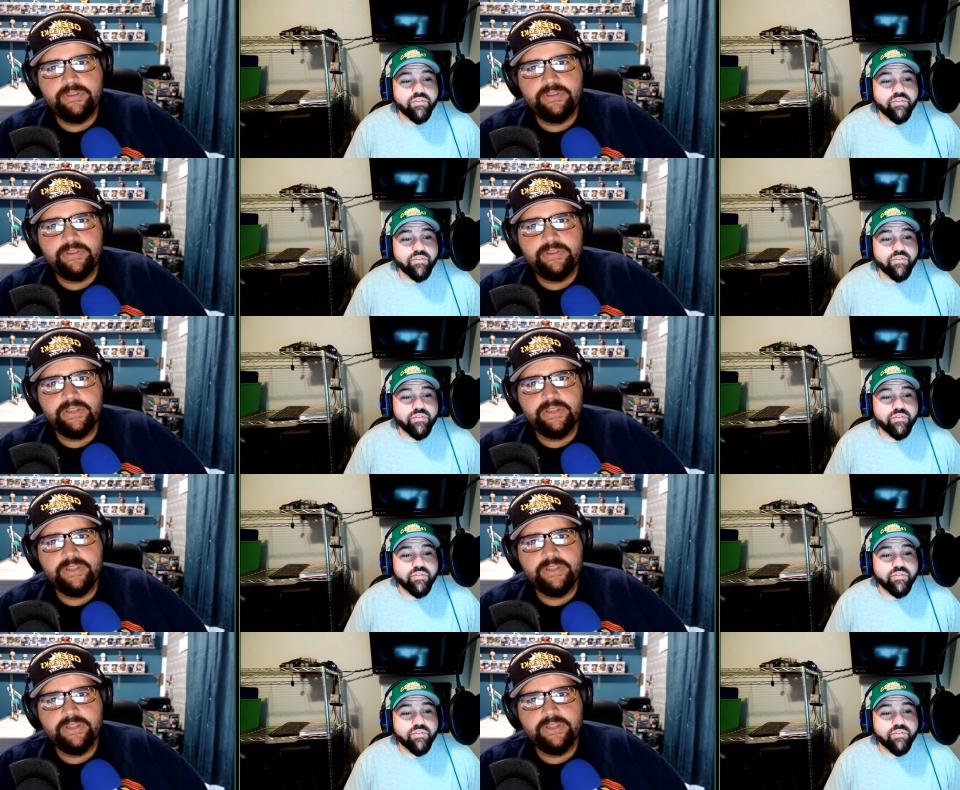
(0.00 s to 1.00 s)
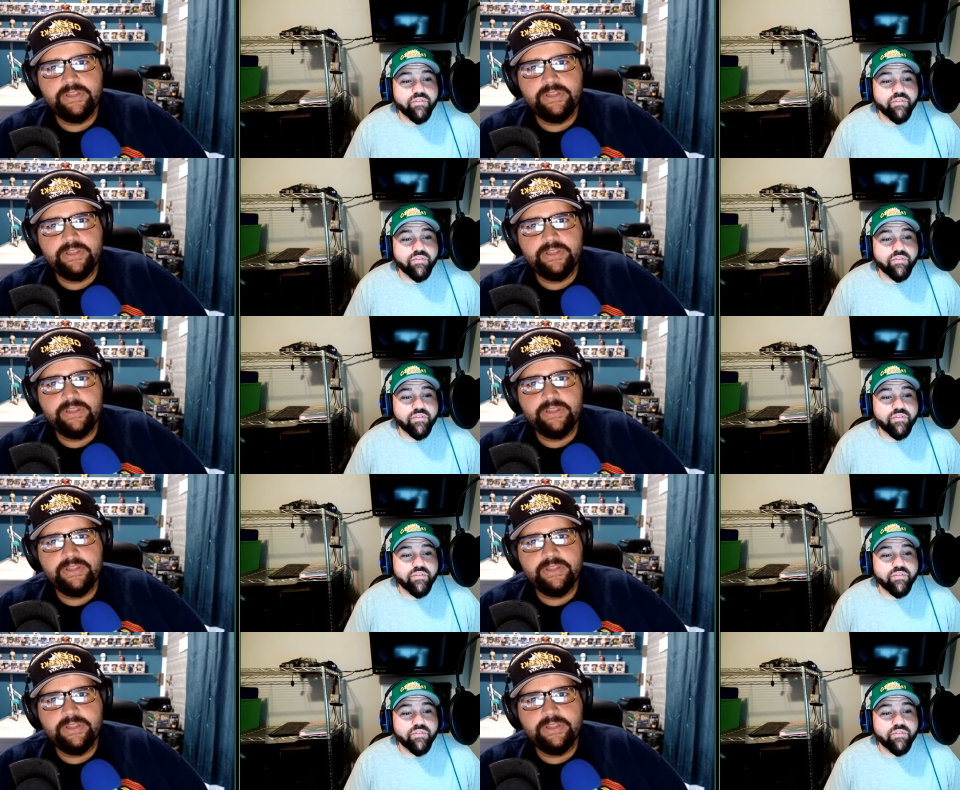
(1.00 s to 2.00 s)
Speaker 1: Like... Other if other
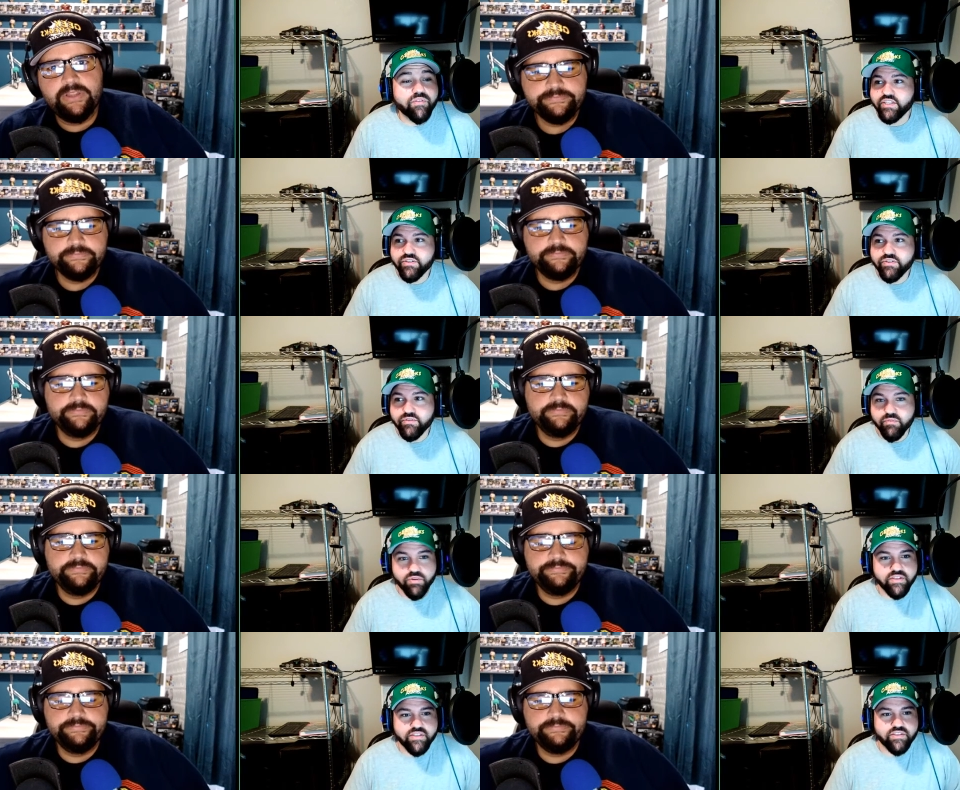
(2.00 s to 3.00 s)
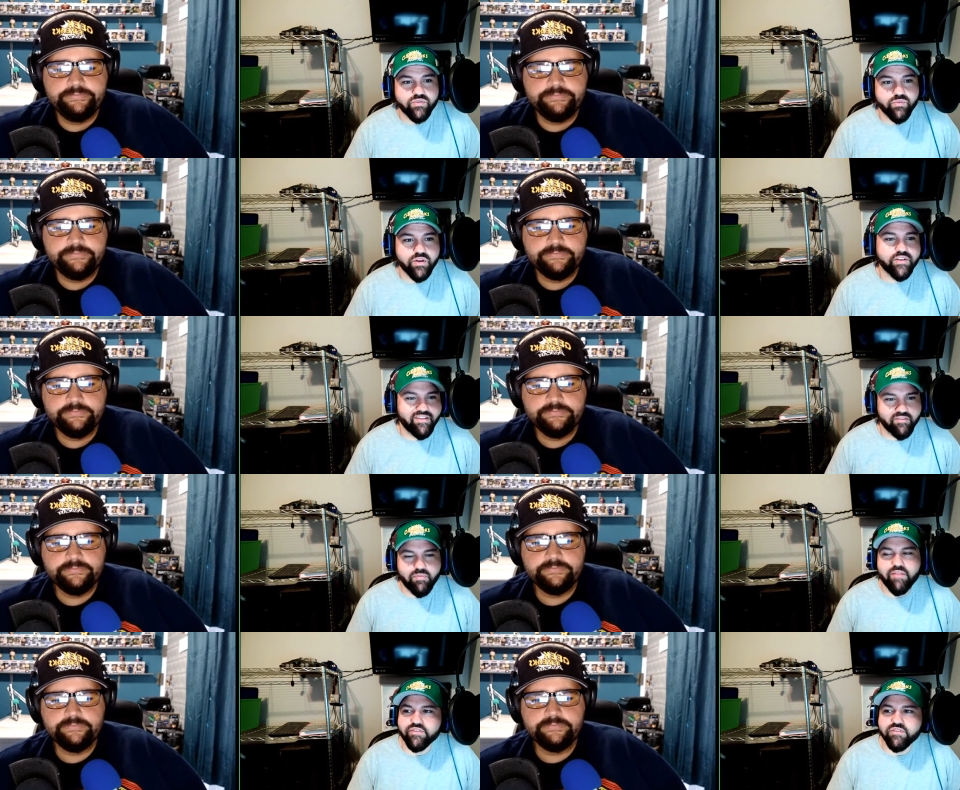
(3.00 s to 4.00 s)
stores decide to embrace this as well, you'd have to
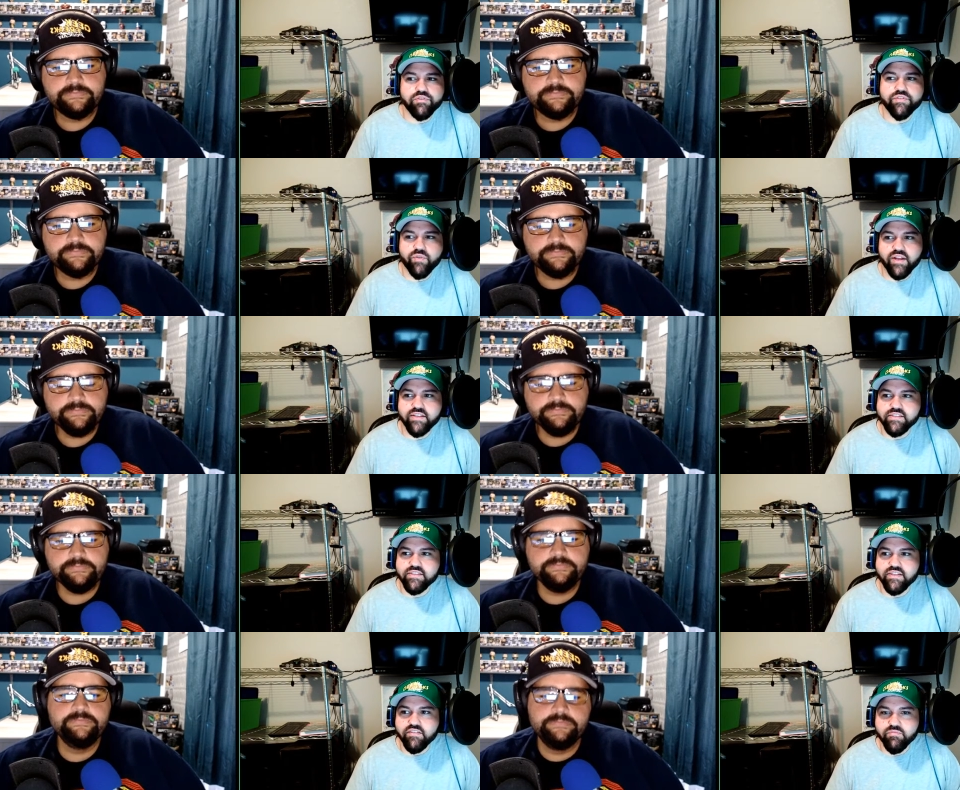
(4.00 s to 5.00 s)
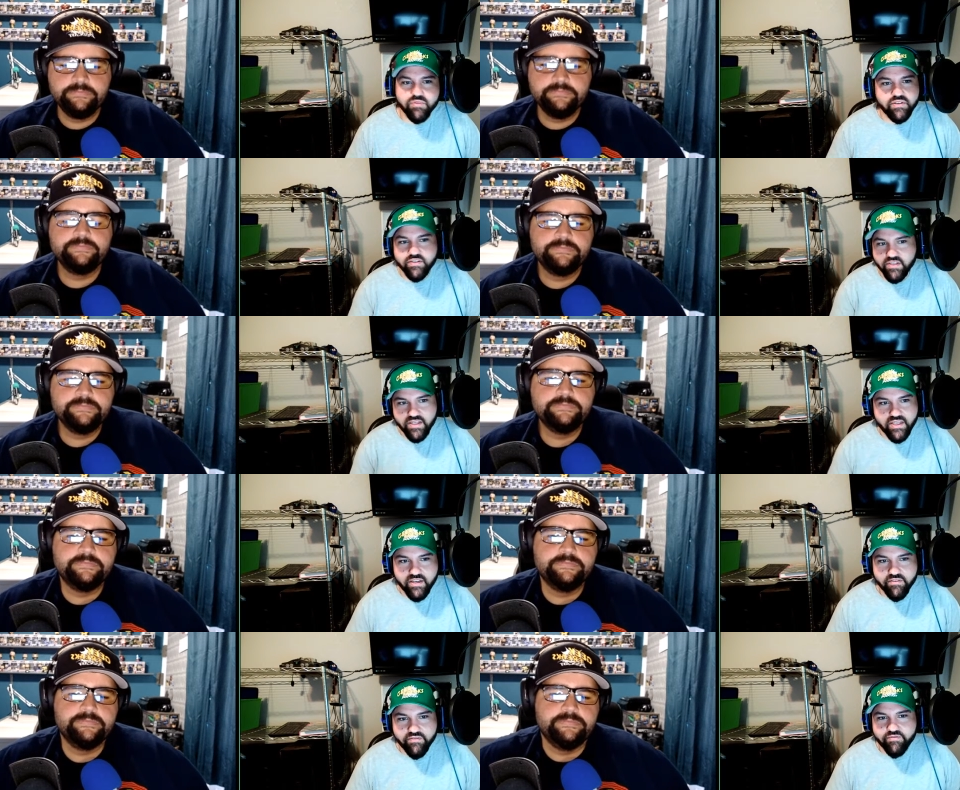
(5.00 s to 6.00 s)
pay for some movie rights and stuff. But
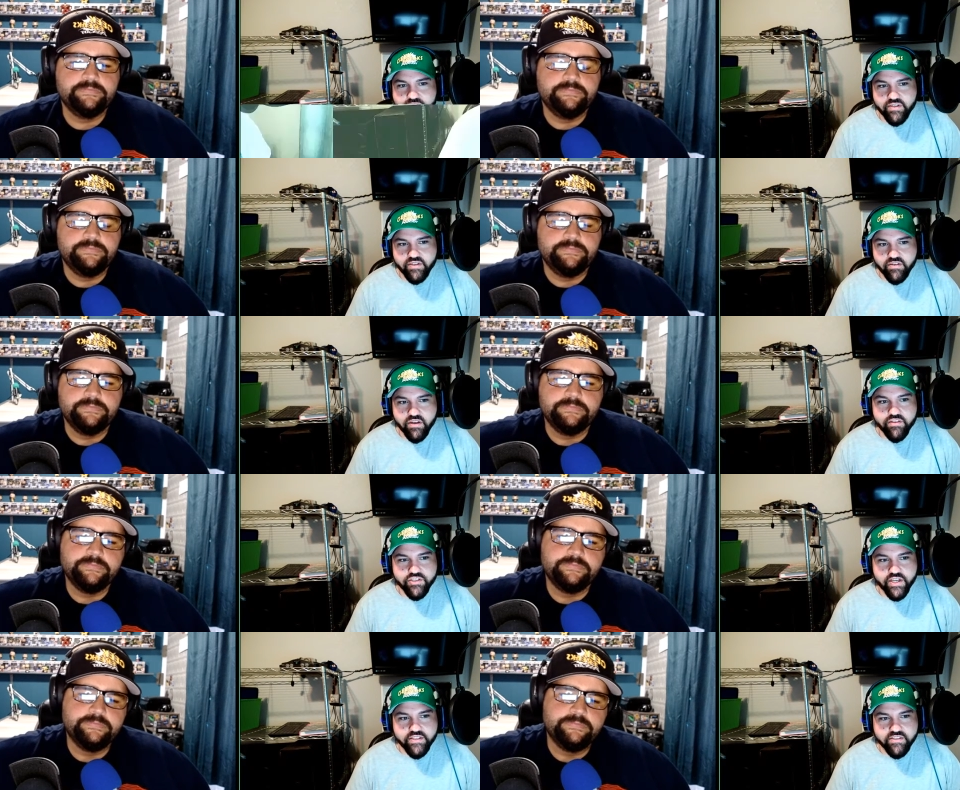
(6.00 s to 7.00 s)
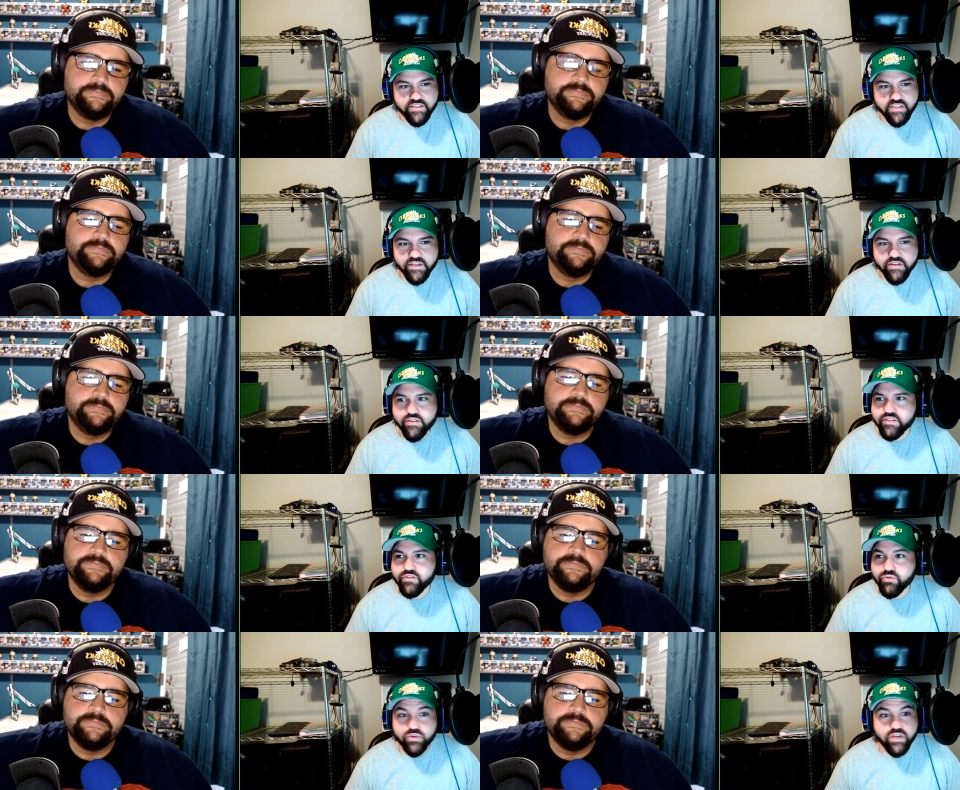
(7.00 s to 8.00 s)
if you know other chains decide, you know, this is
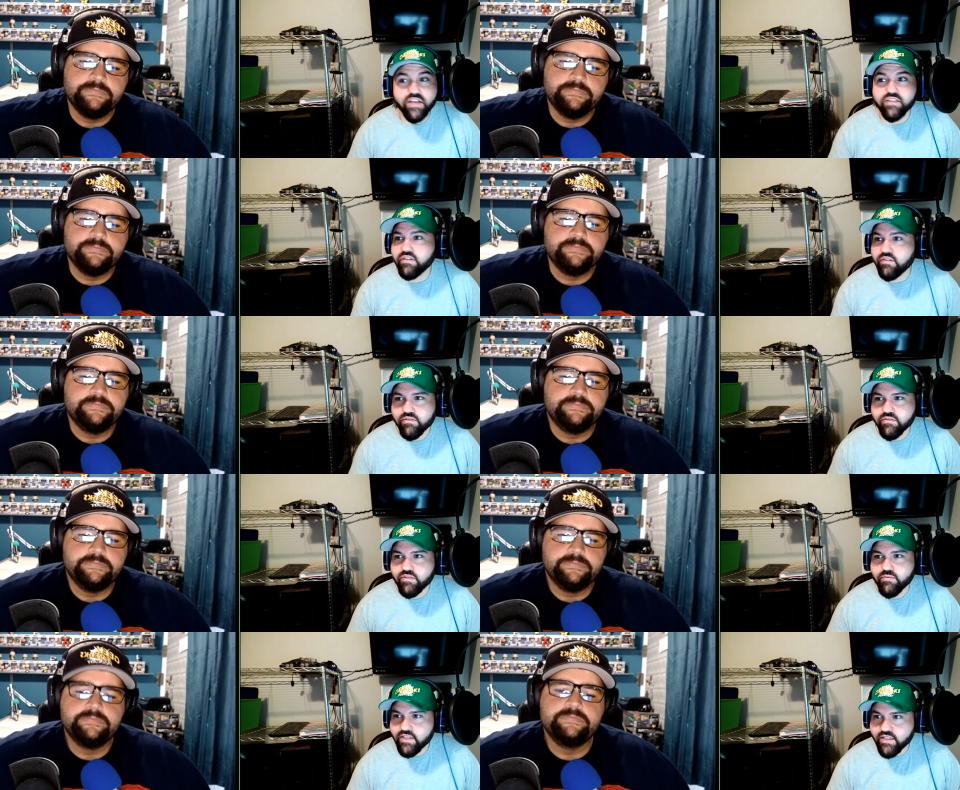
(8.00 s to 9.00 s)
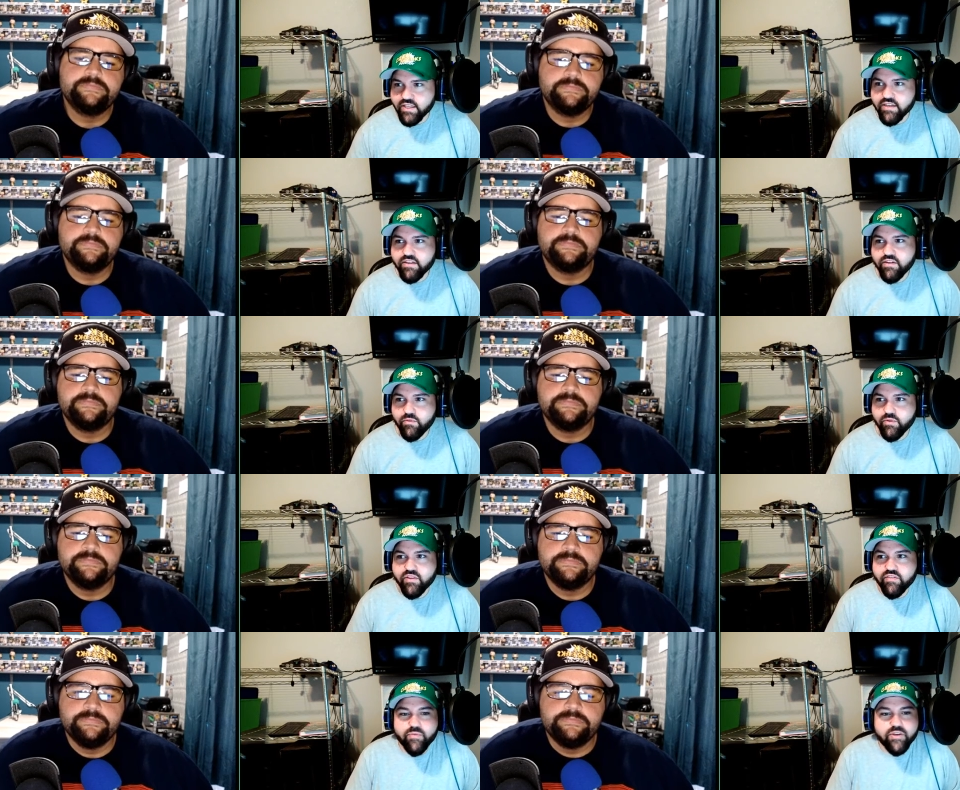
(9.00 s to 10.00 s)
cool, Costco or something like that with an
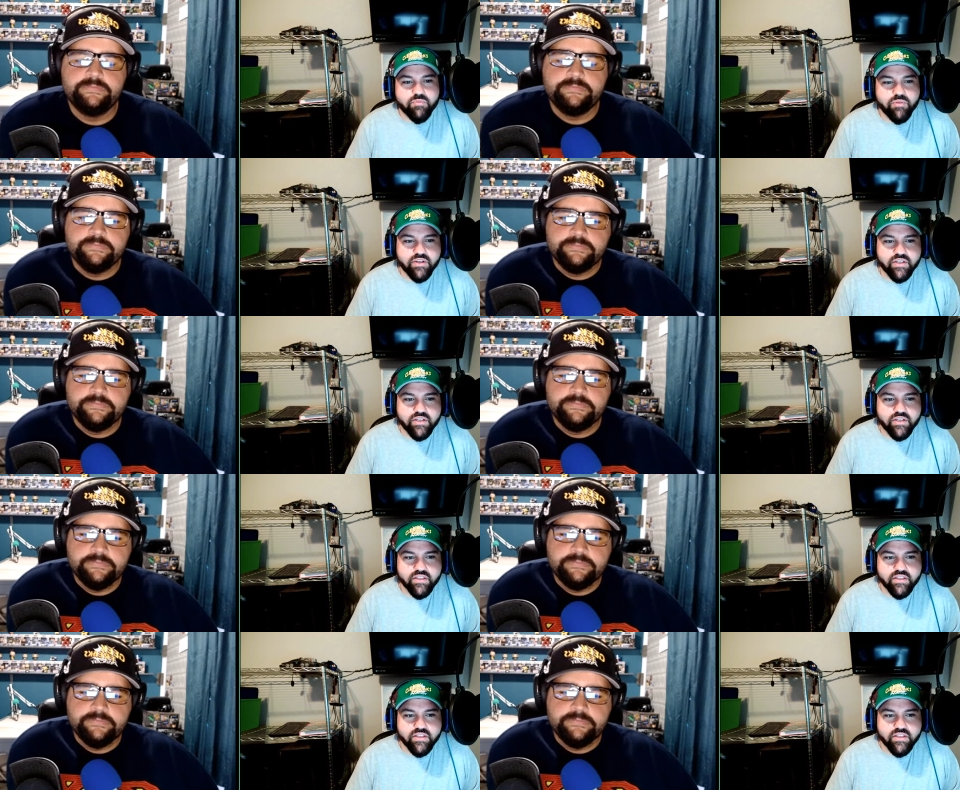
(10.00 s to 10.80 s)
even bigger parking lot,